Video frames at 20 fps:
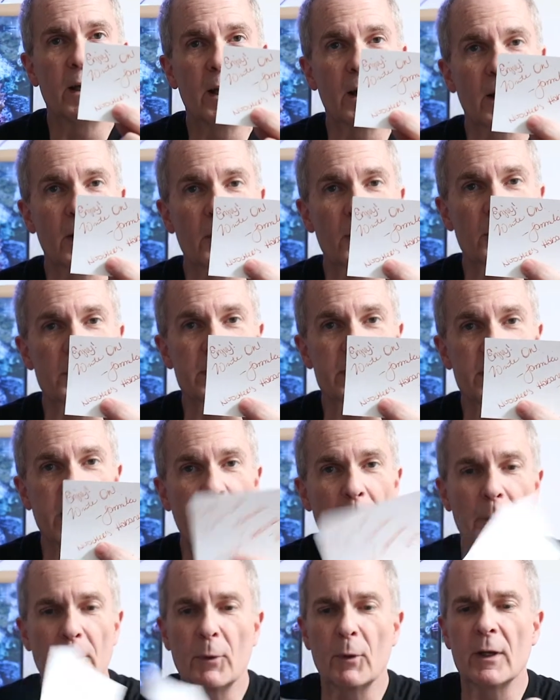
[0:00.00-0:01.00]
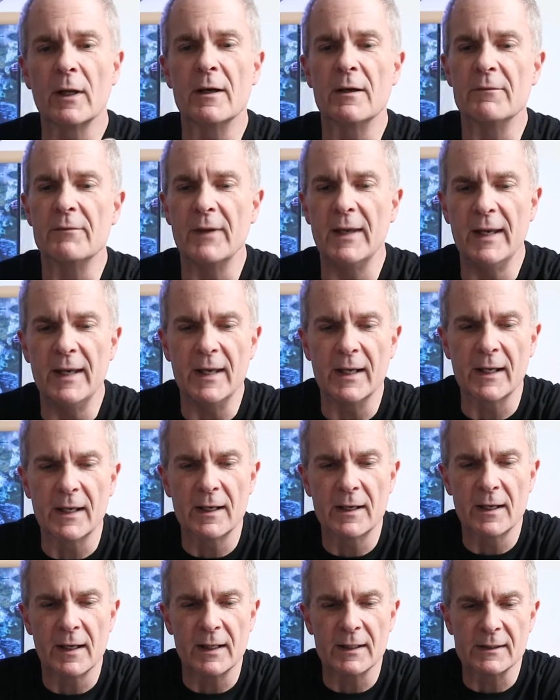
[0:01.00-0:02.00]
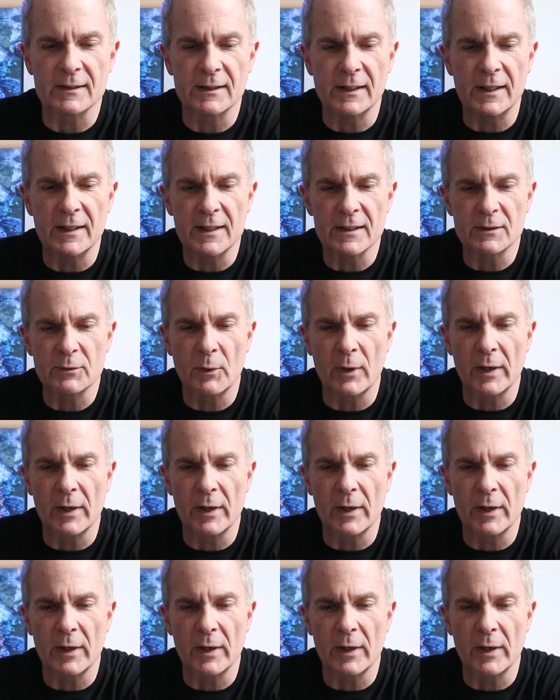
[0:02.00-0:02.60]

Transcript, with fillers: a little sample of ink. Let's see, this